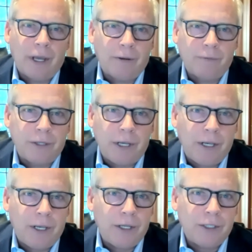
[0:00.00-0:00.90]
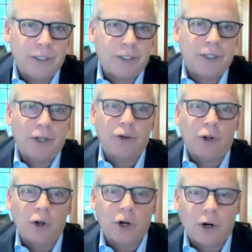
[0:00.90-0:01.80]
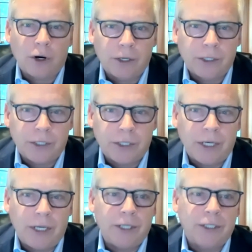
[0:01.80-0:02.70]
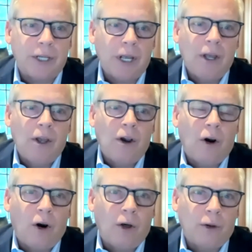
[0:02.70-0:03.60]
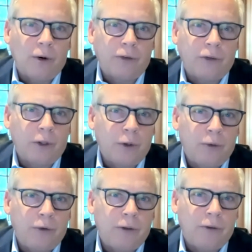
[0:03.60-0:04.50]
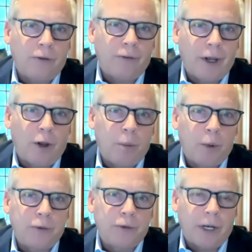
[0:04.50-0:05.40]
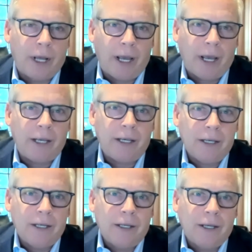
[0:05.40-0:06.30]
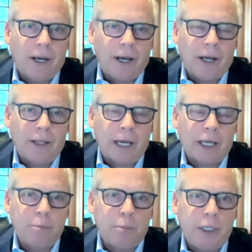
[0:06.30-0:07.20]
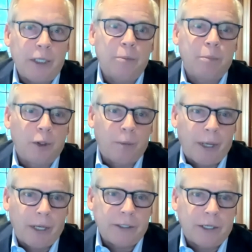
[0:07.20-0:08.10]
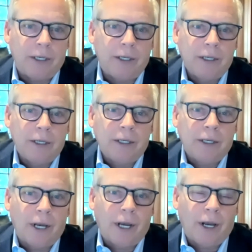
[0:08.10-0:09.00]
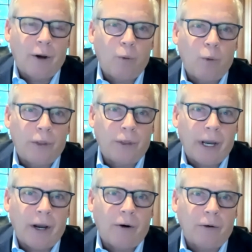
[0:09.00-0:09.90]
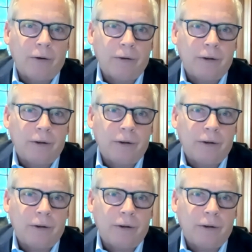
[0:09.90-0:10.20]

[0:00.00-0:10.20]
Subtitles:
NFTs, digital currencies, are there solutions available today that can be implemented without,